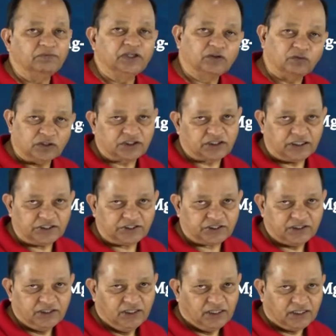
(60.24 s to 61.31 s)
of the
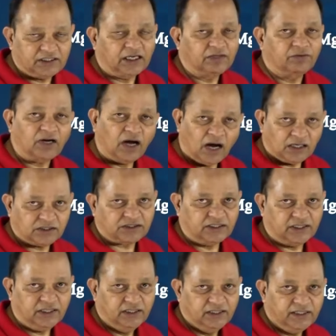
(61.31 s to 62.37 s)
questions that were
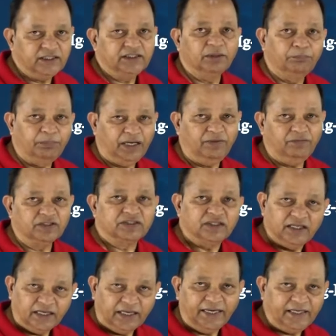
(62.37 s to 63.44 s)
asked in the previous
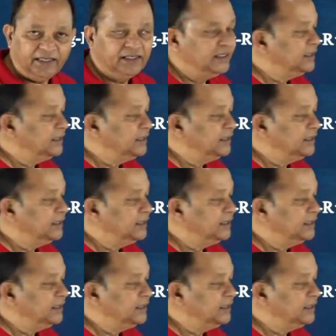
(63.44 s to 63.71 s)
NEET